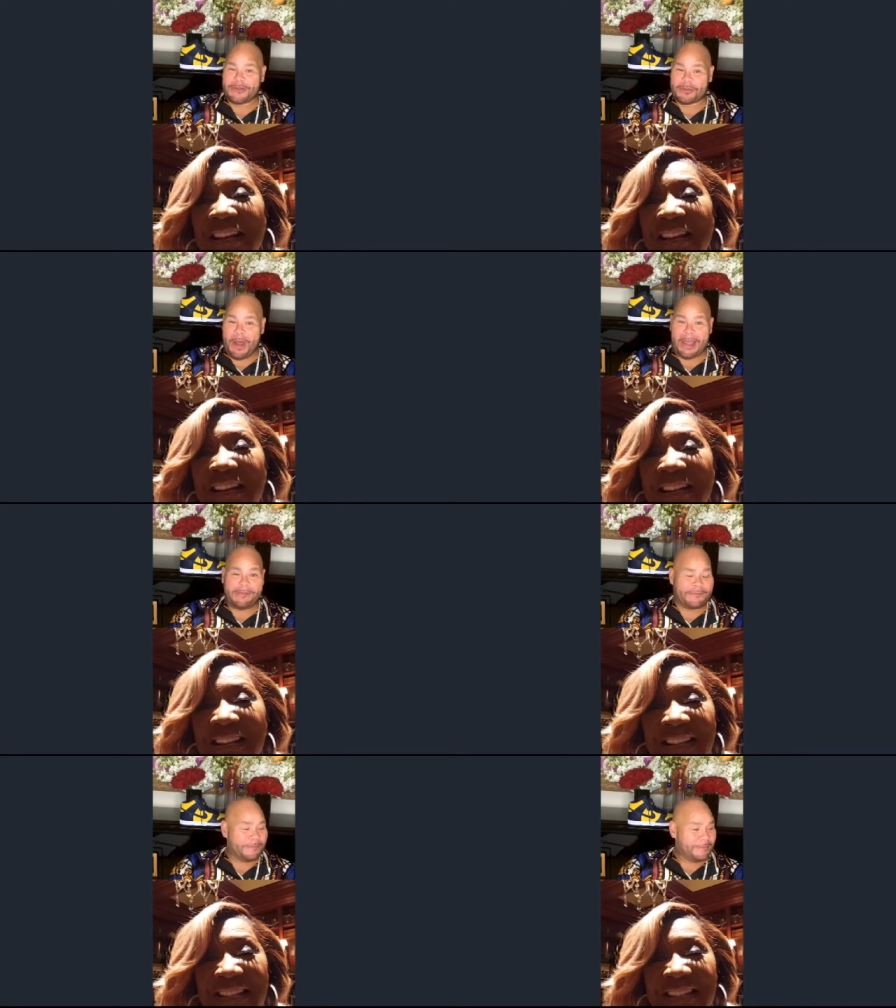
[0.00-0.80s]
wife,
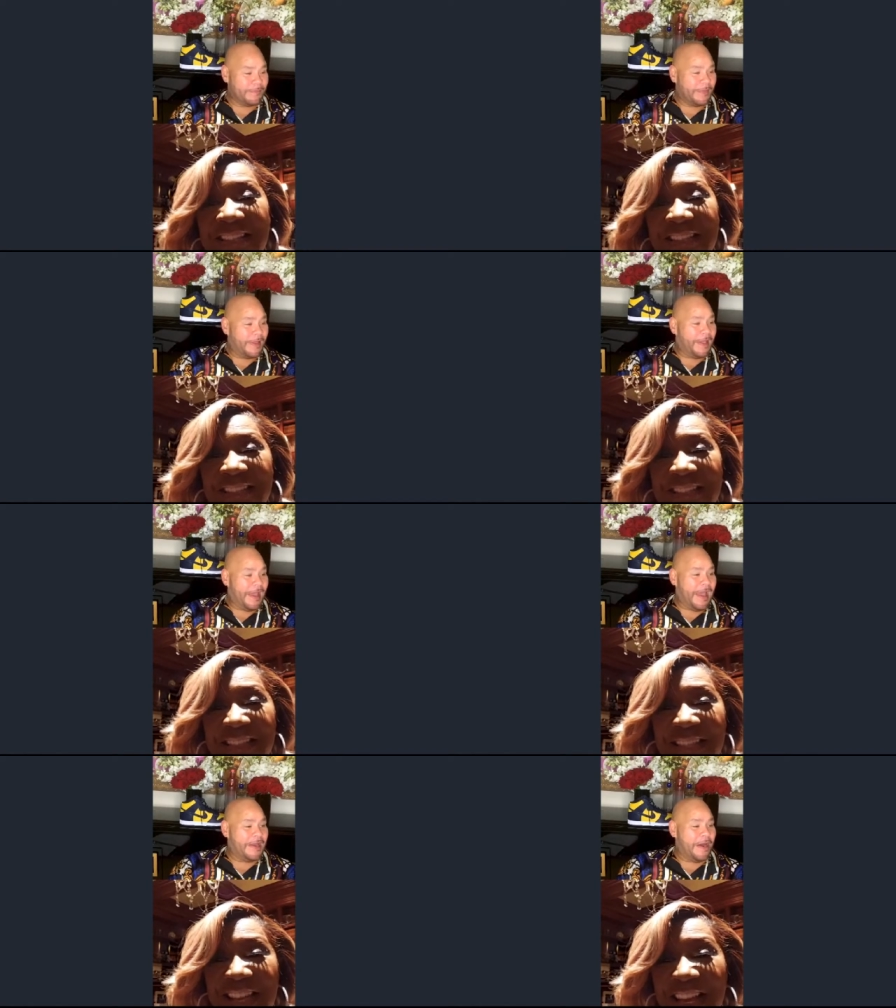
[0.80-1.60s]

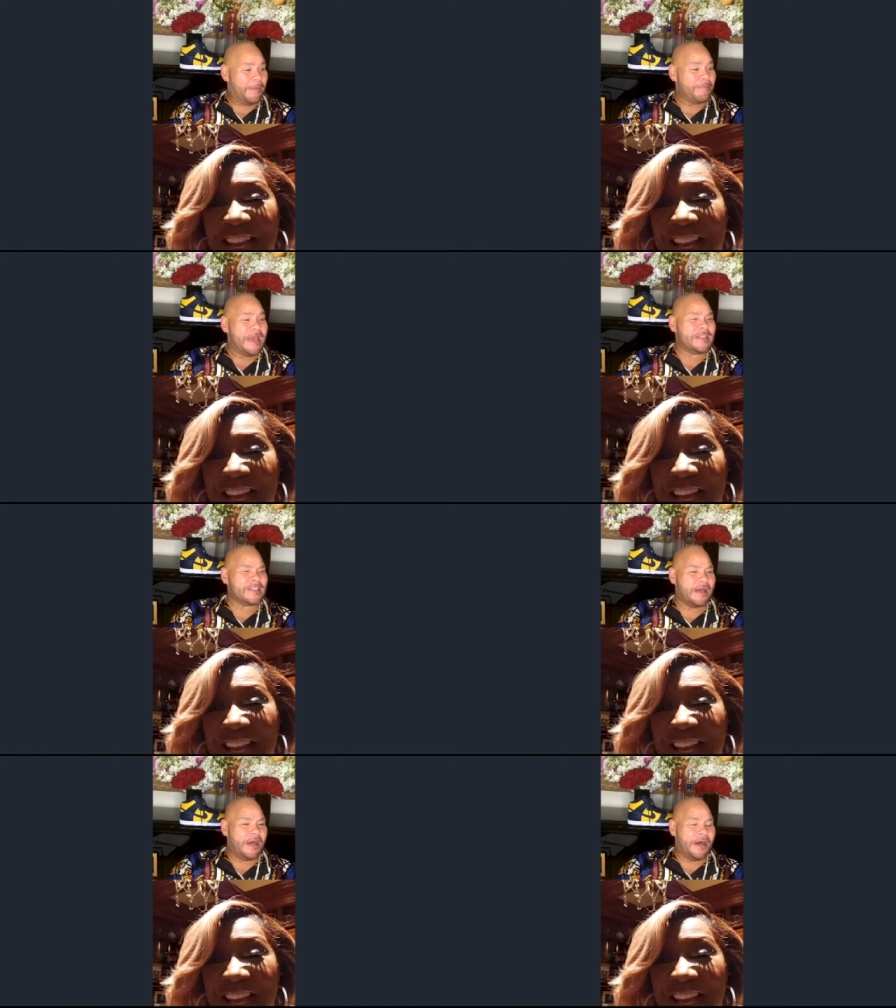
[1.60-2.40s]
and
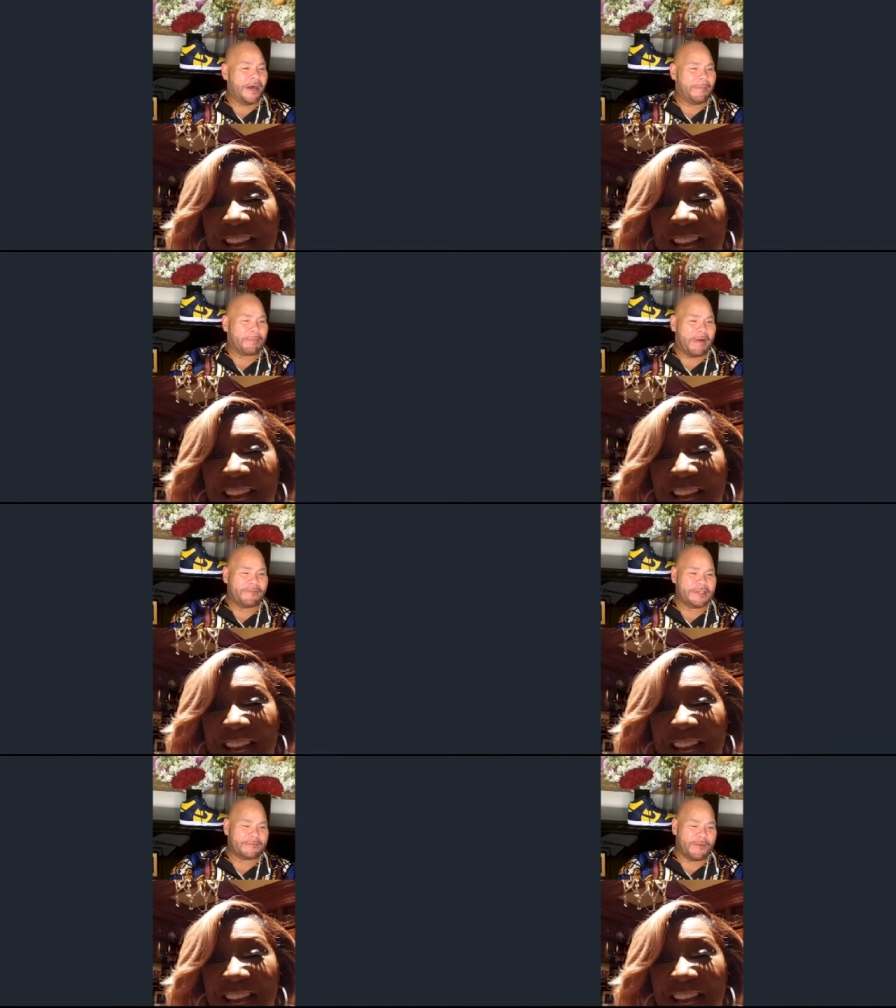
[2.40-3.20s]
Misa,
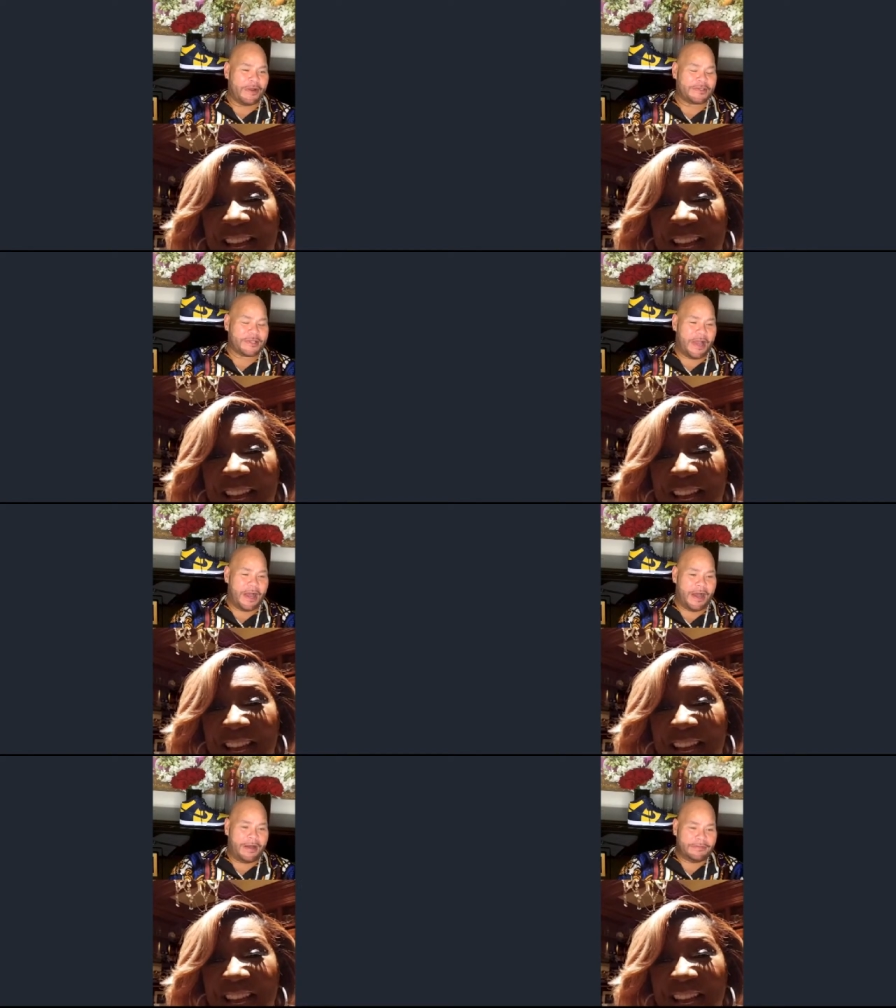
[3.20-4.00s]
Puppy's first
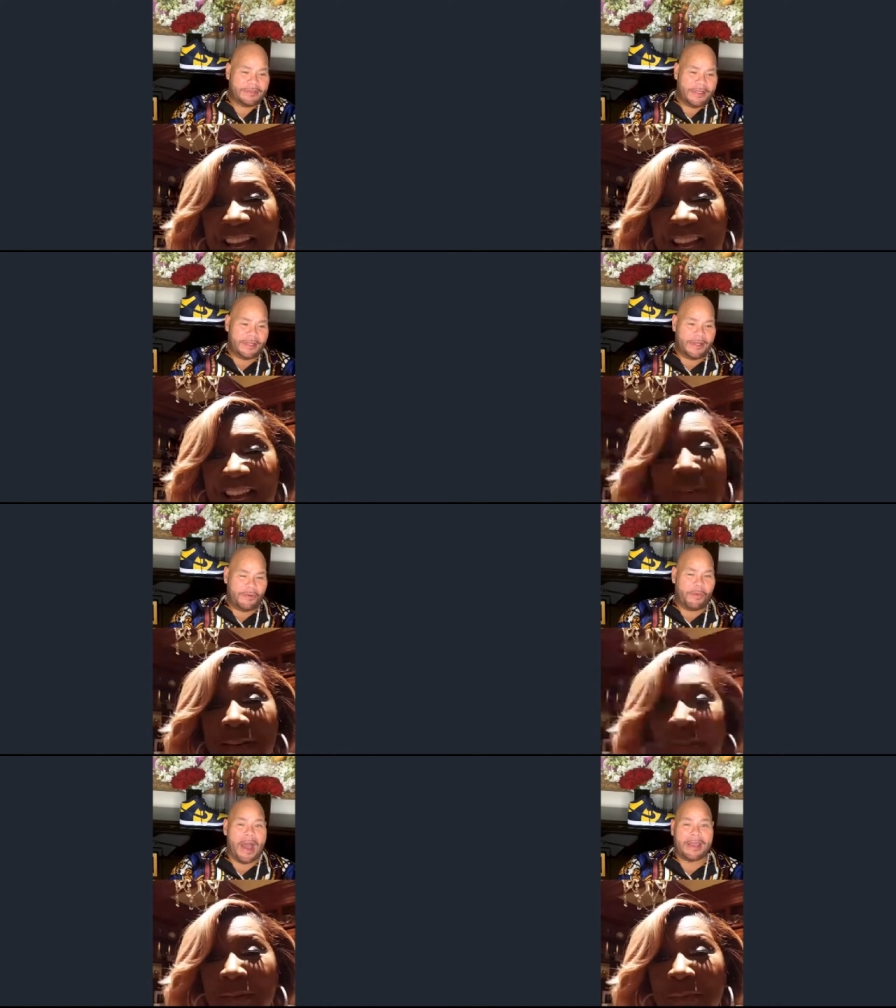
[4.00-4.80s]

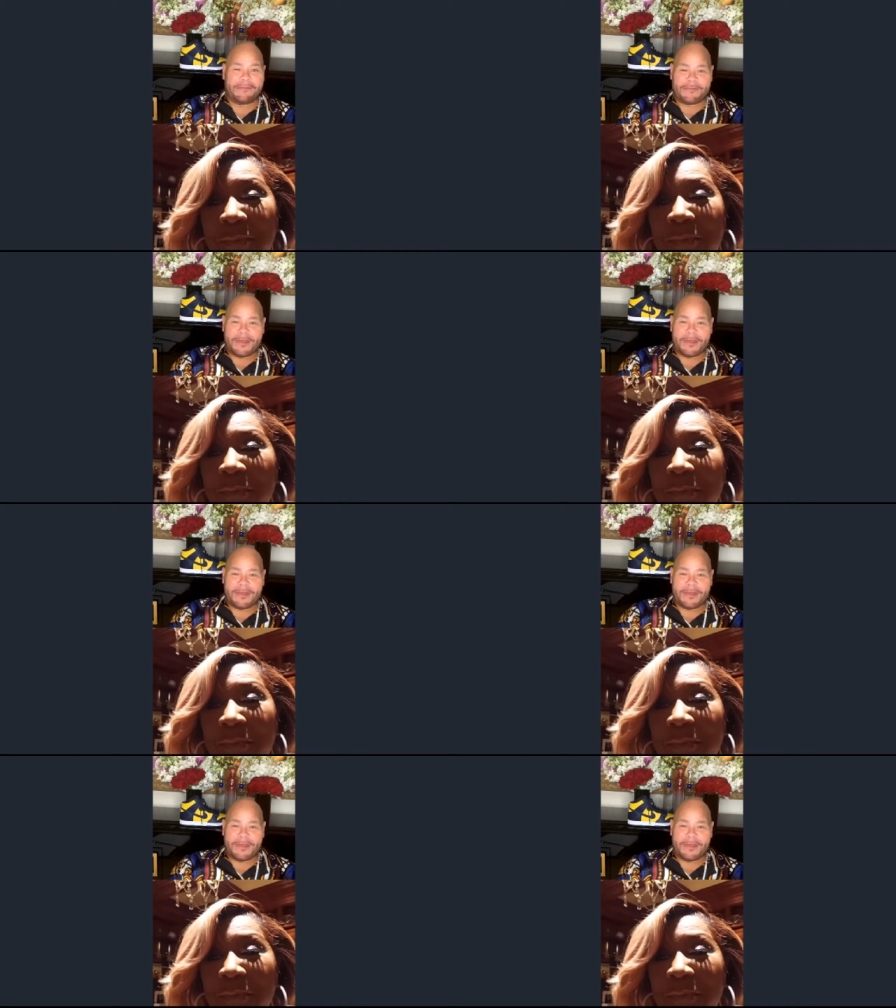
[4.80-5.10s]
wife.